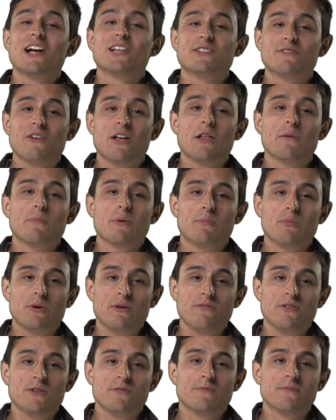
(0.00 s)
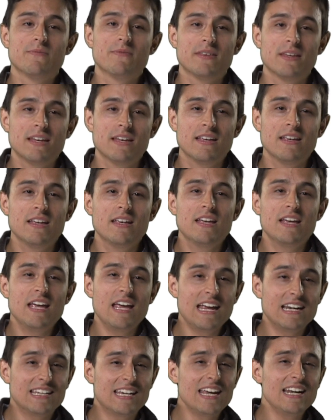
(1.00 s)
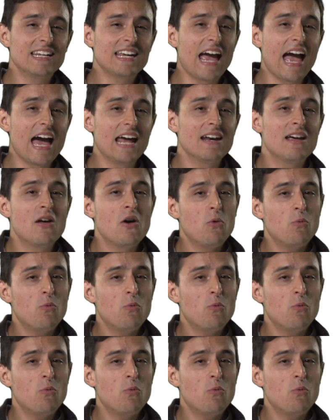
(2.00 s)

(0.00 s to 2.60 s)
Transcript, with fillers: L Developer Preview. In KitKat,